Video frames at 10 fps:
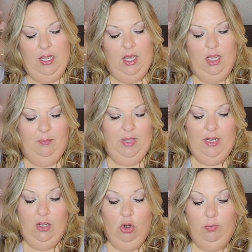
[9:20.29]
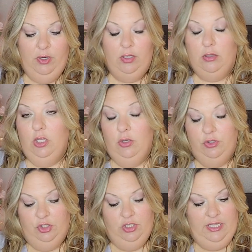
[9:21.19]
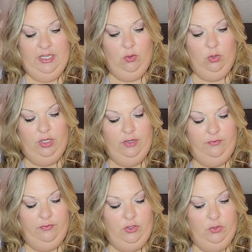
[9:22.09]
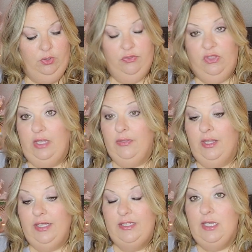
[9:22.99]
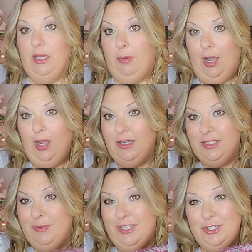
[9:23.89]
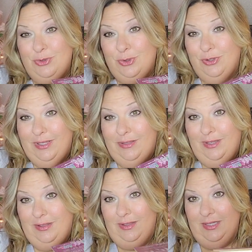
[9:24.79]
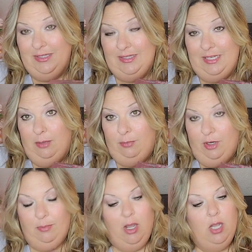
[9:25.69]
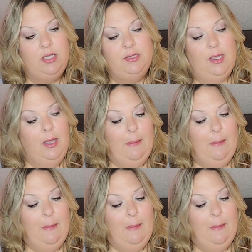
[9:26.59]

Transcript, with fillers: Um, and it opened and closed just like it would if you would think that it's a box because you would really think that this is like a book box.